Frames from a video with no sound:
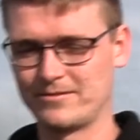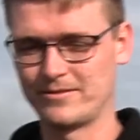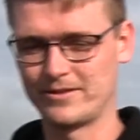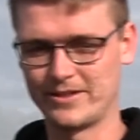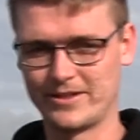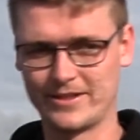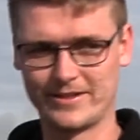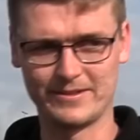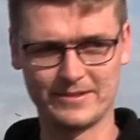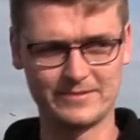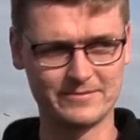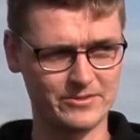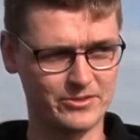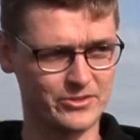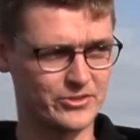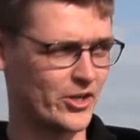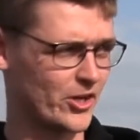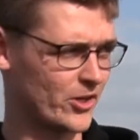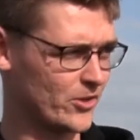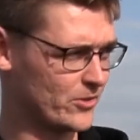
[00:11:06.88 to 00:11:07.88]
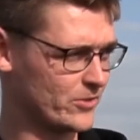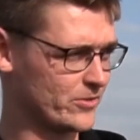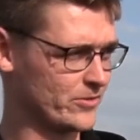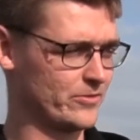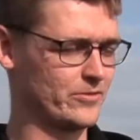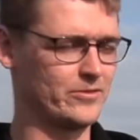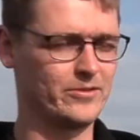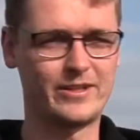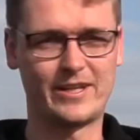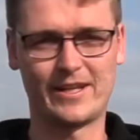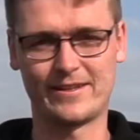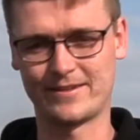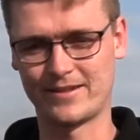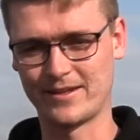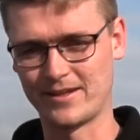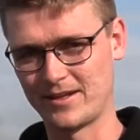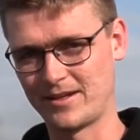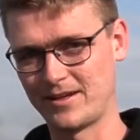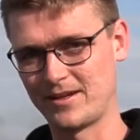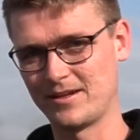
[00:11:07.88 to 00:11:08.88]
we struggled to get
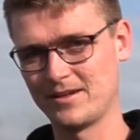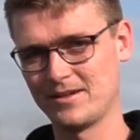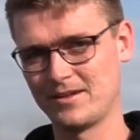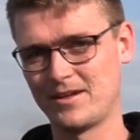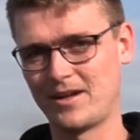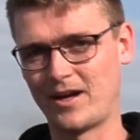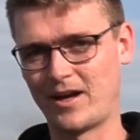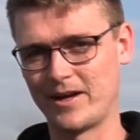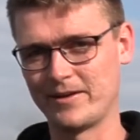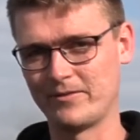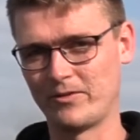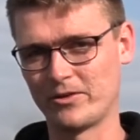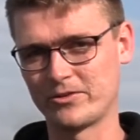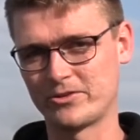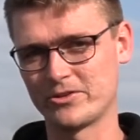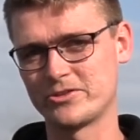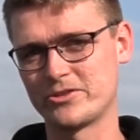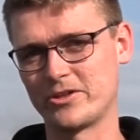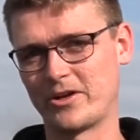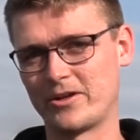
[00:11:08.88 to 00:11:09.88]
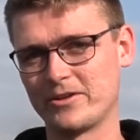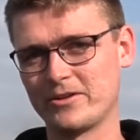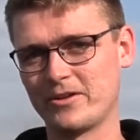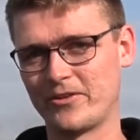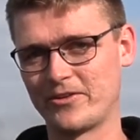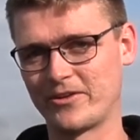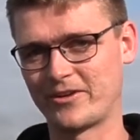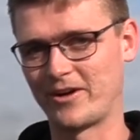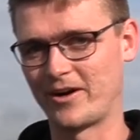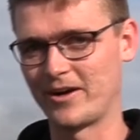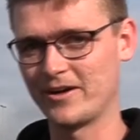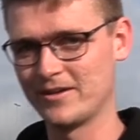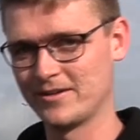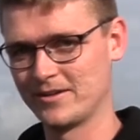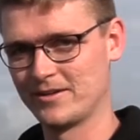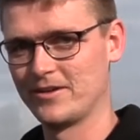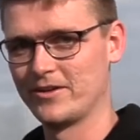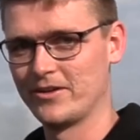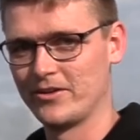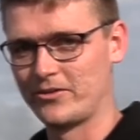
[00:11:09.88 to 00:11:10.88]
the high voltage on on the car.
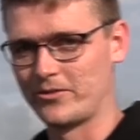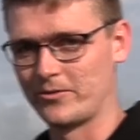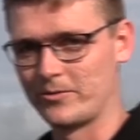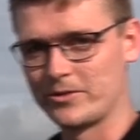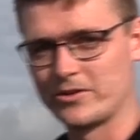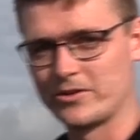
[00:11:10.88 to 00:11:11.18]
So